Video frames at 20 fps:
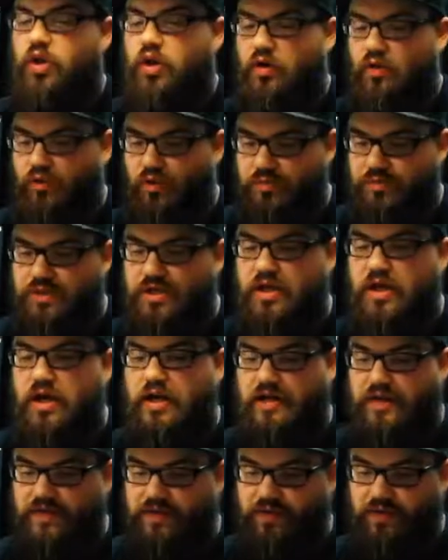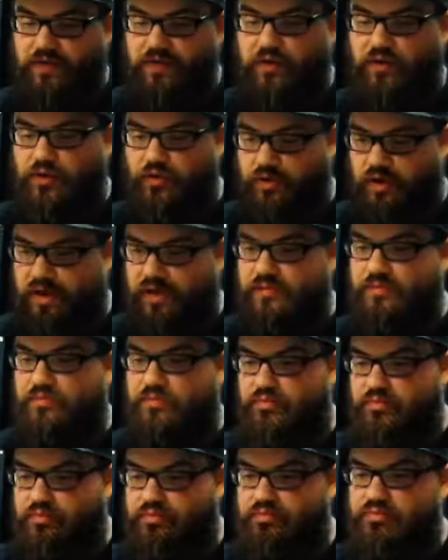Corpse Jack is a great
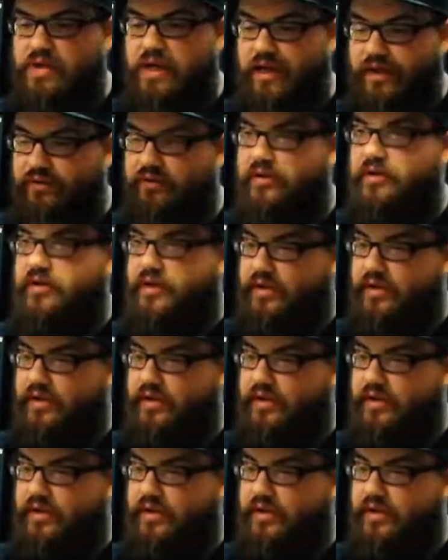black-green